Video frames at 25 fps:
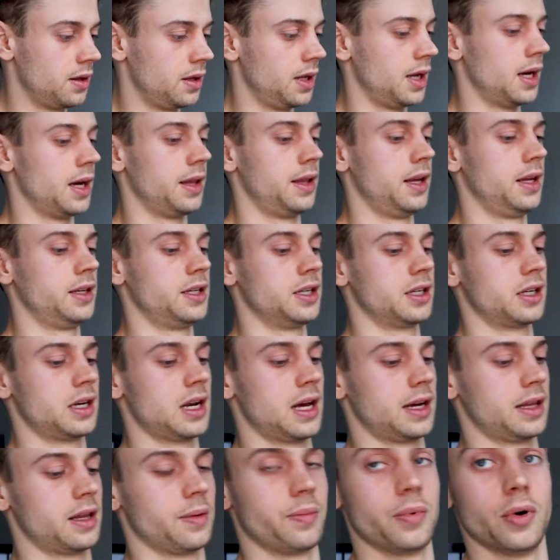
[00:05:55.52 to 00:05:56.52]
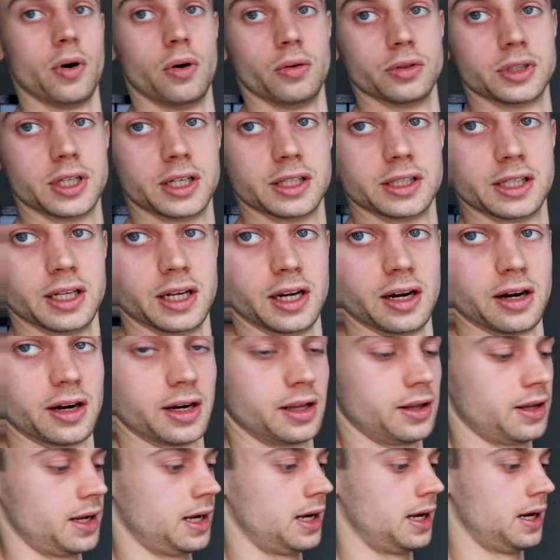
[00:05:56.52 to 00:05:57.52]
yeah, teaches like the poses here
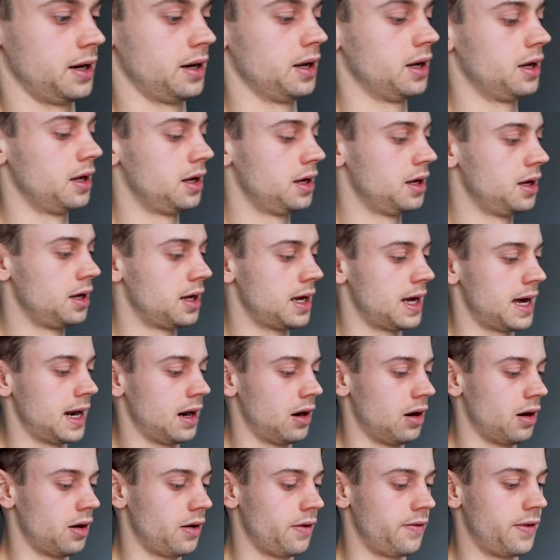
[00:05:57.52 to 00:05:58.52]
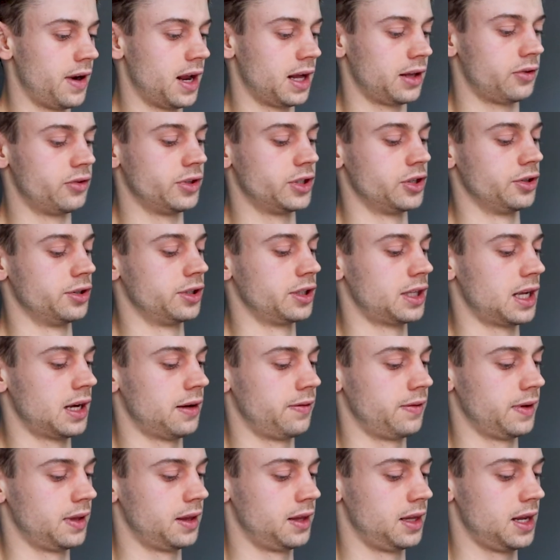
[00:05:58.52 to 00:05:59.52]
in the end, and a lot of nutrition
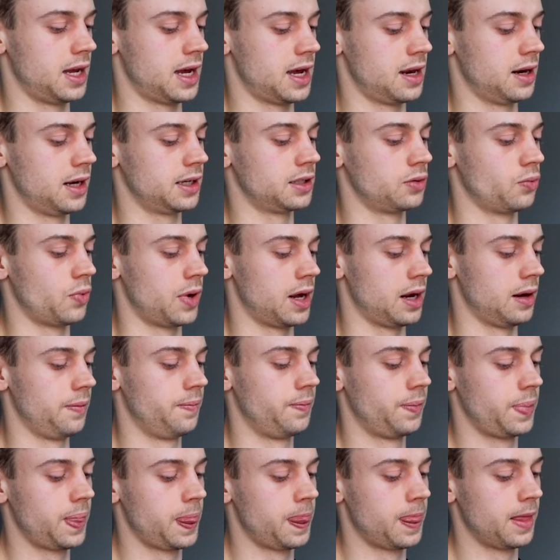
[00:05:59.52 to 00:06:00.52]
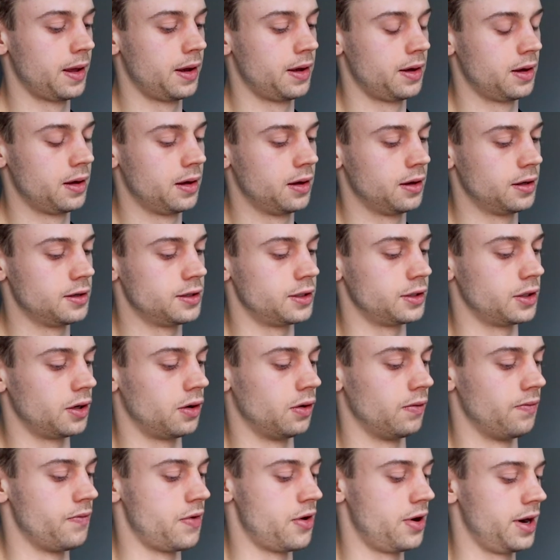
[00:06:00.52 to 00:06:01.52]
stuff at the end as well.
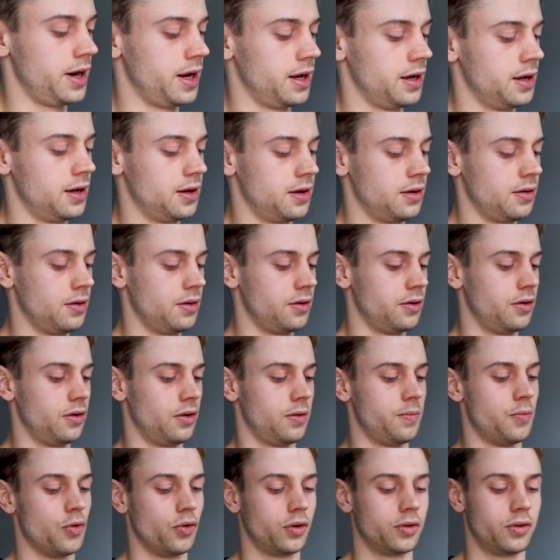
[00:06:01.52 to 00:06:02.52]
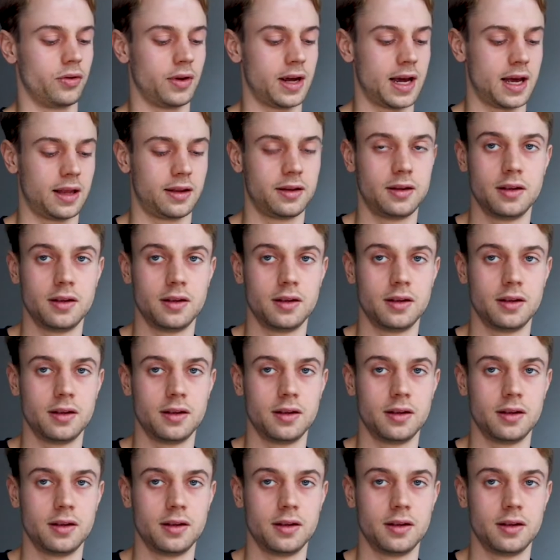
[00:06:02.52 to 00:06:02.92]
So very good book to get